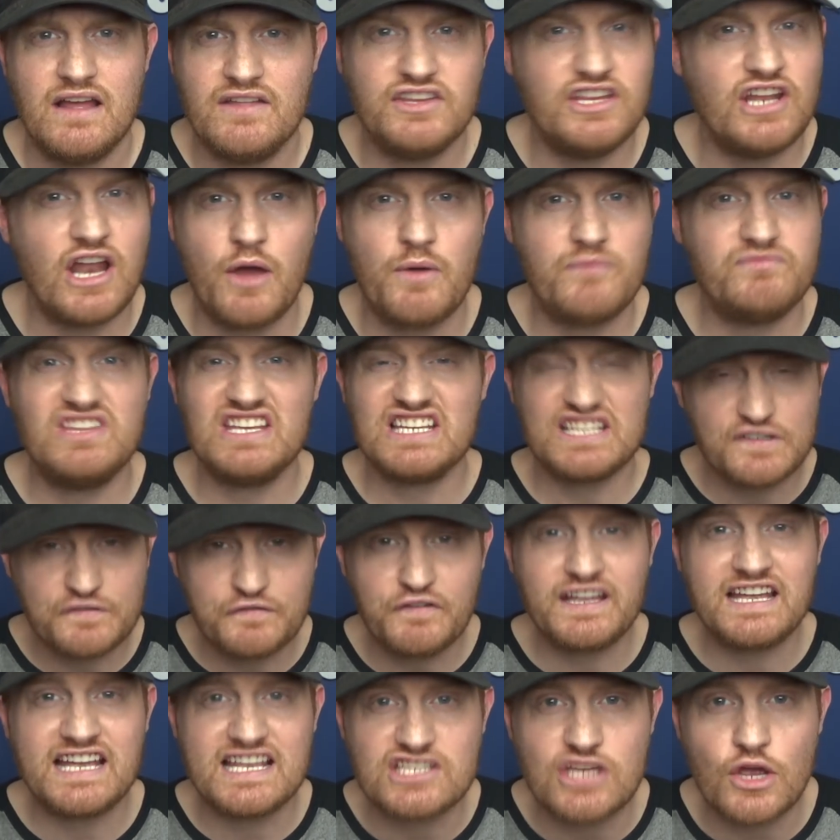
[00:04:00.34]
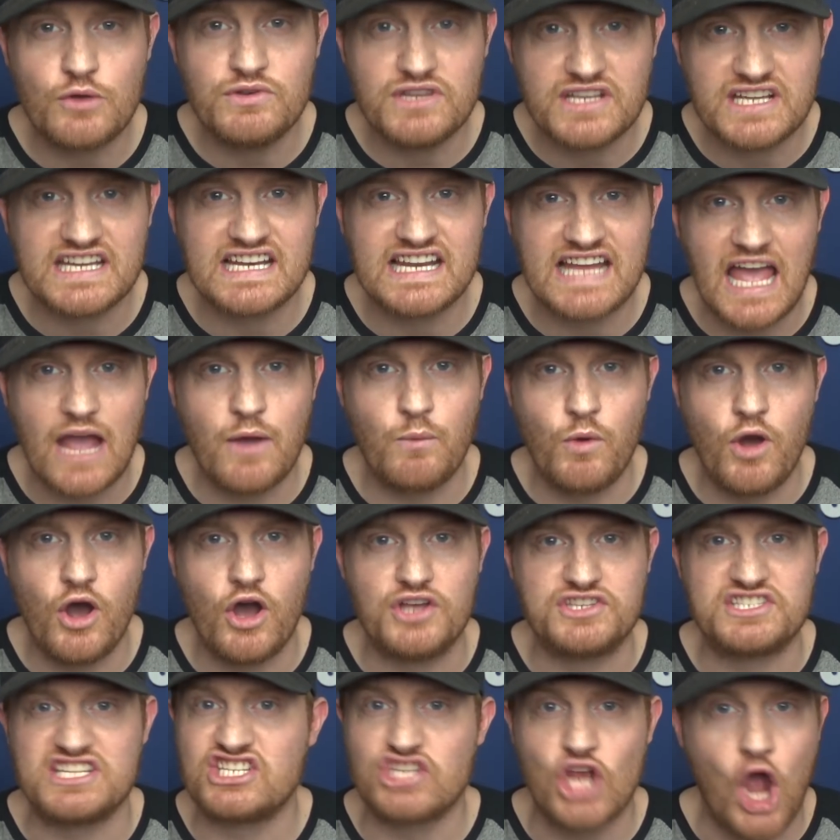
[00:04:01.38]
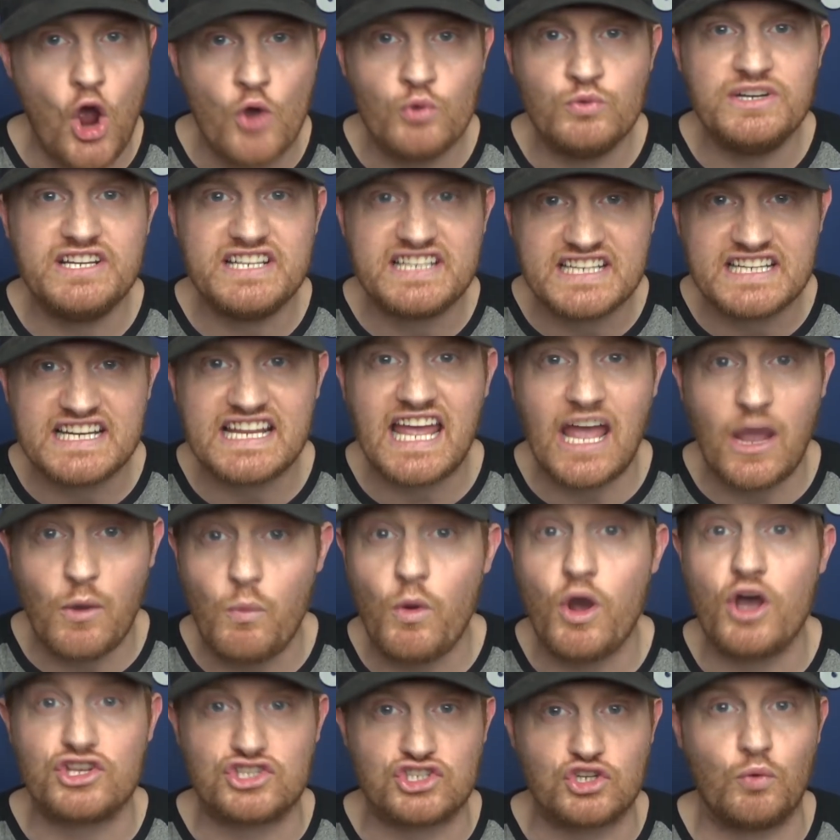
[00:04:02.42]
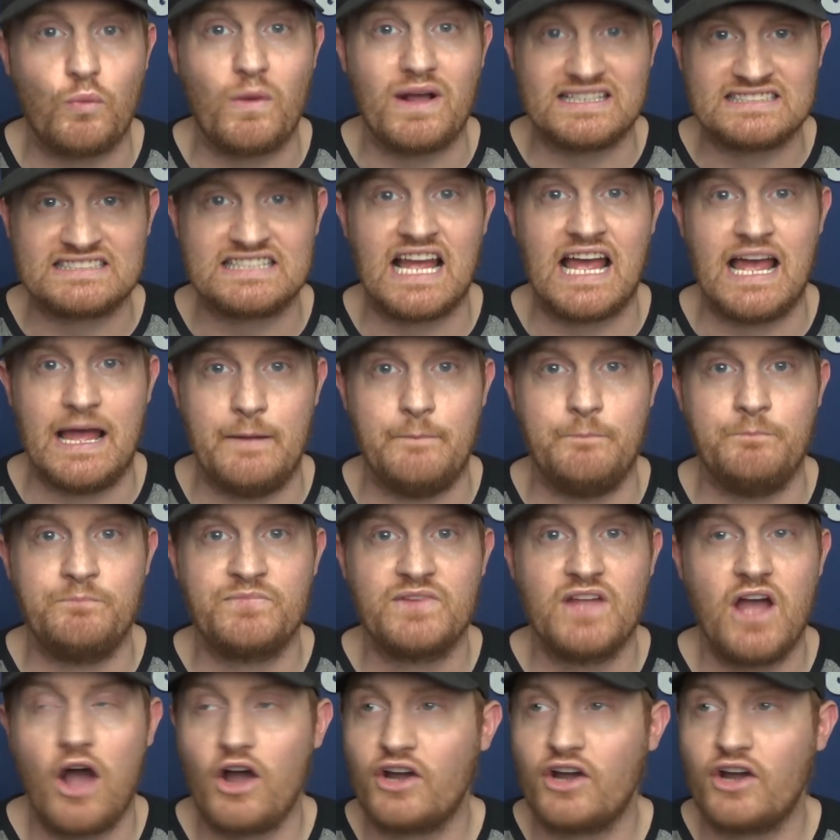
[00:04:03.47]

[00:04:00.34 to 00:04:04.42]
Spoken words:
You know, this thing is only going to get worse. It's only going to get worse at West Ham.